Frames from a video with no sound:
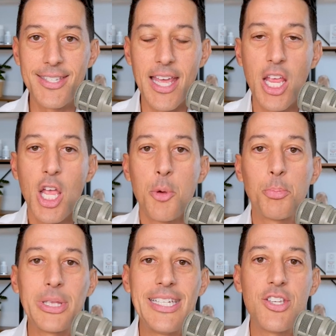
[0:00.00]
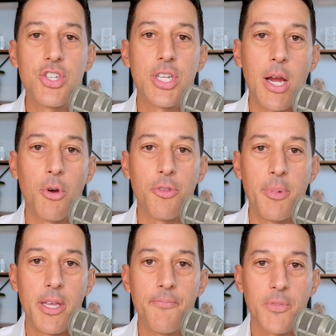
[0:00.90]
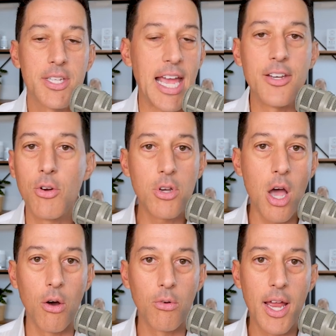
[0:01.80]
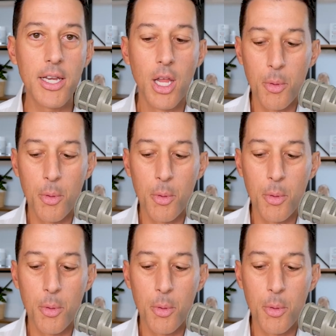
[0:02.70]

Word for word: I said, please share with me, because I don't know, right?